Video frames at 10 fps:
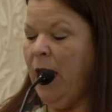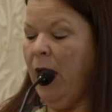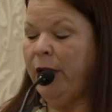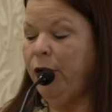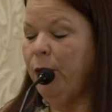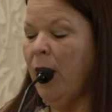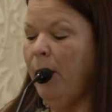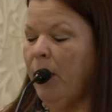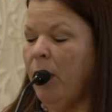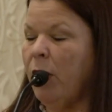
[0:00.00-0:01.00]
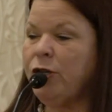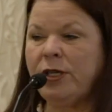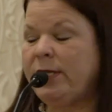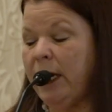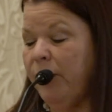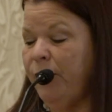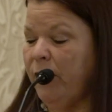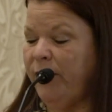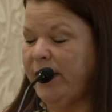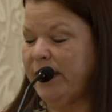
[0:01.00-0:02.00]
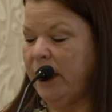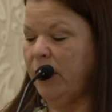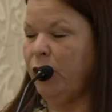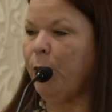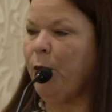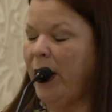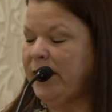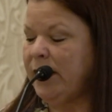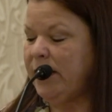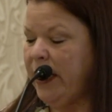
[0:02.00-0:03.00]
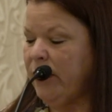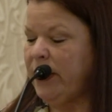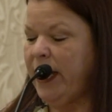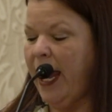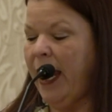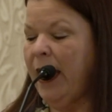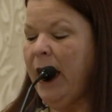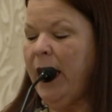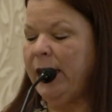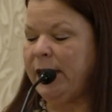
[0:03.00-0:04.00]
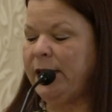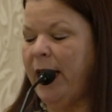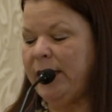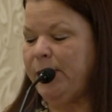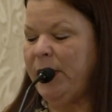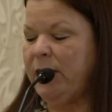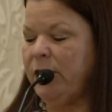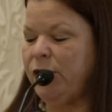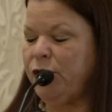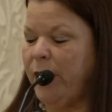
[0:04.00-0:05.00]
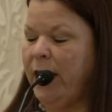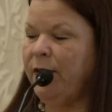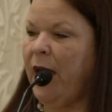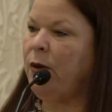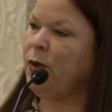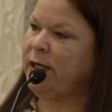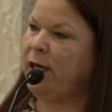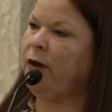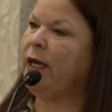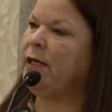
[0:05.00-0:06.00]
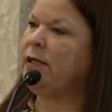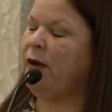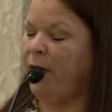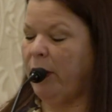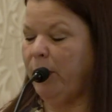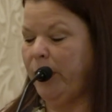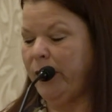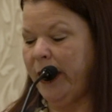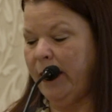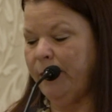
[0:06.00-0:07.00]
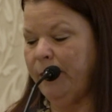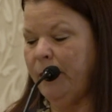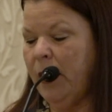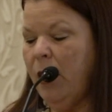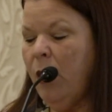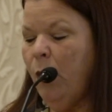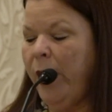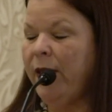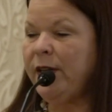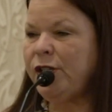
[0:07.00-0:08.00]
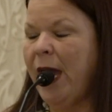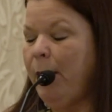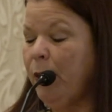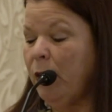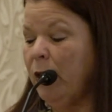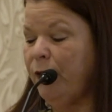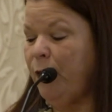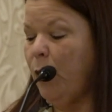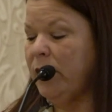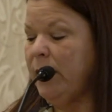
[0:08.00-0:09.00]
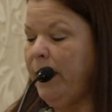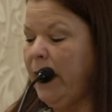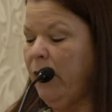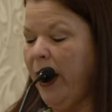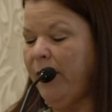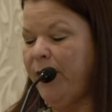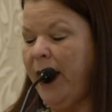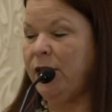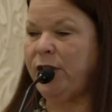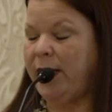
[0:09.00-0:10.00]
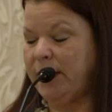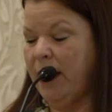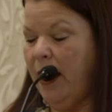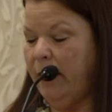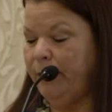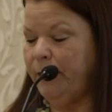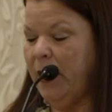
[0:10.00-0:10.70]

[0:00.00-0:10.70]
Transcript: a newcomer, or just here for a visit, your presence here today is a testament to the strength and resilience of our community. We at the Chamber look forward to many great things yet to come.